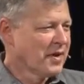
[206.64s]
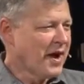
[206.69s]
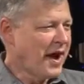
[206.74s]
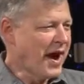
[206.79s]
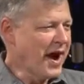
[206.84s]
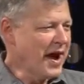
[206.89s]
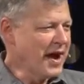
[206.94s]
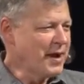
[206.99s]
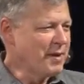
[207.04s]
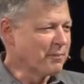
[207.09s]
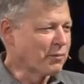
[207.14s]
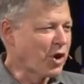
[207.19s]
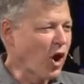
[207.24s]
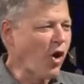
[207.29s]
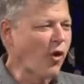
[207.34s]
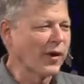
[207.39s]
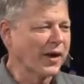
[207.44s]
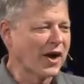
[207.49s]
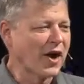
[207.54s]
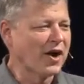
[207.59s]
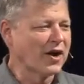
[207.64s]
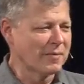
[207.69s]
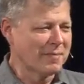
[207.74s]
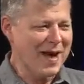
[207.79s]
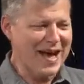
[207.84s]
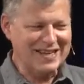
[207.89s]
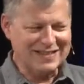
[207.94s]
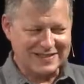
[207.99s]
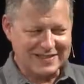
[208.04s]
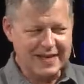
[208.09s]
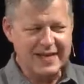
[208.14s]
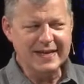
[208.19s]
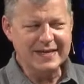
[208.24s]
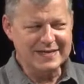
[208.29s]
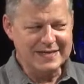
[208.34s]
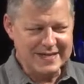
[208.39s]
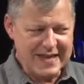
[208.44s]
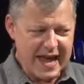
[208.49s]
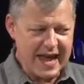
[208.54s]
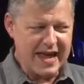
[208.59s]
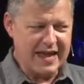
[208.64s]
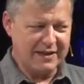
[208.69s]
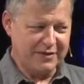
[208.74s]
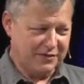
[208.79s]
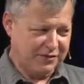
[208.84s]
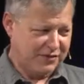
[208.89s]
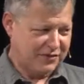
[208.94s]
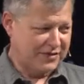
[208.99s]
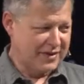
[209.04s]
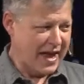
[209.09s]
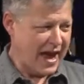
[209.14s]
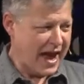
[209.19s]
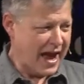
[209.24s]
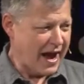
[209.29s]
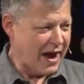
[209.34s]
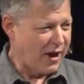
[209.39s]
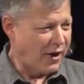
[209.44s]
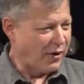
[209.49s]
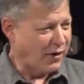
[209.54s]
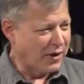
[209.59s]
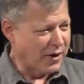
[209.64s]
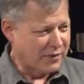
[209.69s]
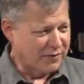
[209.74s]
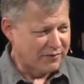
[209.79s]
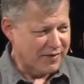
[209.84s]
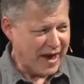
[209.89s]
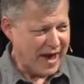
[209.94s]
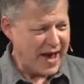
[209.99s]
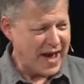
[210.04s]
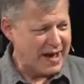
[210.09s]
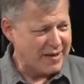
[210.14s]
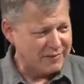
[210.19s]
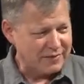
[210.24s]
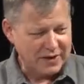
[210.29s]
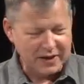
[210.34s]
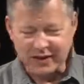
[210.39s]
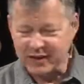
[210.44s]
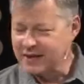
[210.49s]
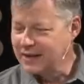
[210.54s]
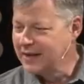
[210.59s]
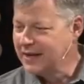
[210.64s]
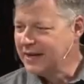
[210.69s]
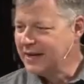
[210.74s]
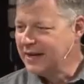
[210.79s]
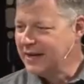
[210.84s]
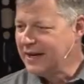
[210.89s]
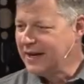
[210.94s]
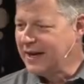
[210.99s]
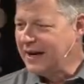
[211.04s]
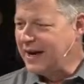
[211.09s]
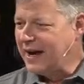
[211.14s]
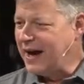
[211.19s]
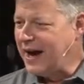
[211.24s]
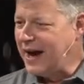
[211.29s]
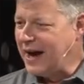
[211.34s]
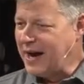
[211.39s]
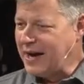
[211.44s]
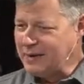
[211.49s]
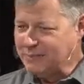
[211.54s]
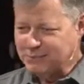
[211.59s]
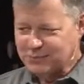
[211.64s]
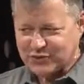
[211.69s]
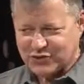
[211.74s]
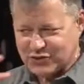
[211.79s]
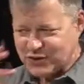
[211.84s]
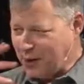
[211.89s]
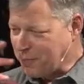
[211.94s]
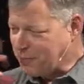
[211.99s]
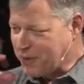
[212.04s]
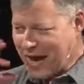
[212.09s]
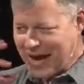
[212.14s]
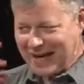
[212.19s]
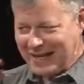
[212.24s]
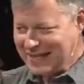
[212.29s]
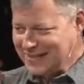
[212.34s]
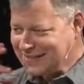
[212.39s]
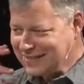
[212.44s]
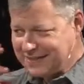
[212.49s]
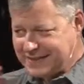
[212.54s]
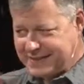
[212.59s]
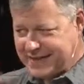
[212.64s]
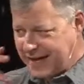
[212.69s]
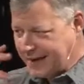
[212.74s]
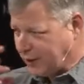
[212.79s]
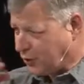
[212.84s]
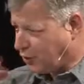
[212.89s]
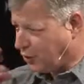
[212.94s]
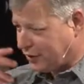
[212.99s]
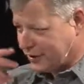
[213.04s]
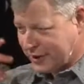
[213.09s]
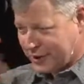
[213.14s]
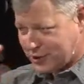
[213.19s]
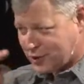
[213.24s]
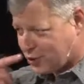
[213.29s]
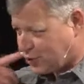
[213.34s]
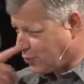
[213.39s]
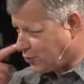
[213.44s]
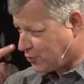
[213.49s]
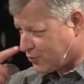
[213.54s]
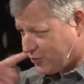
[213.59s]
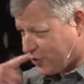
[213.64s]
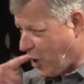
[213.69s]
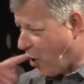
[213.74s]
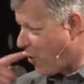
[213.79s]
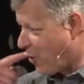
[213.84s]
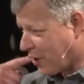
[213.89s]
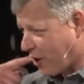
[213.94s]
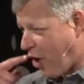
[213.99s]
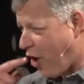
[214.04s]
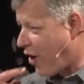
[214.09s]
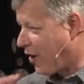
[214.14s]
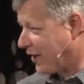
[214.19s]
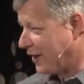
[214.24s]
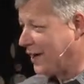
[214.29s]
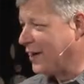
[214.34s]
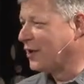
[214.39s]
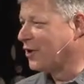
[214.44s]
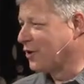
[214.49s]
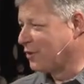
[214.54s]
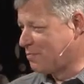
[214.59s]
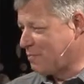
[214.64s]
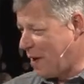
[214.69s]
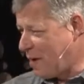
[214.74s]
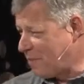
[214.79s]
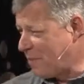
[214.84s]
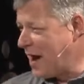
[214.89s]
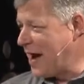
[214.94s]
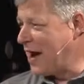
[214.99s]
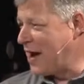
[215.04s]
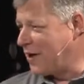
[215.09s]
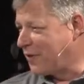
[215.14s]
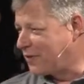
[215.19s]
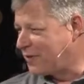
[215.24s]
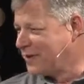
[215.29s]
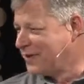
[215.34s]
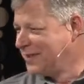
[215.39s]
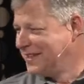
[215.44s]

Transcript: I am going on about 10 days now of having some kind of dental issues going on here in my mouth.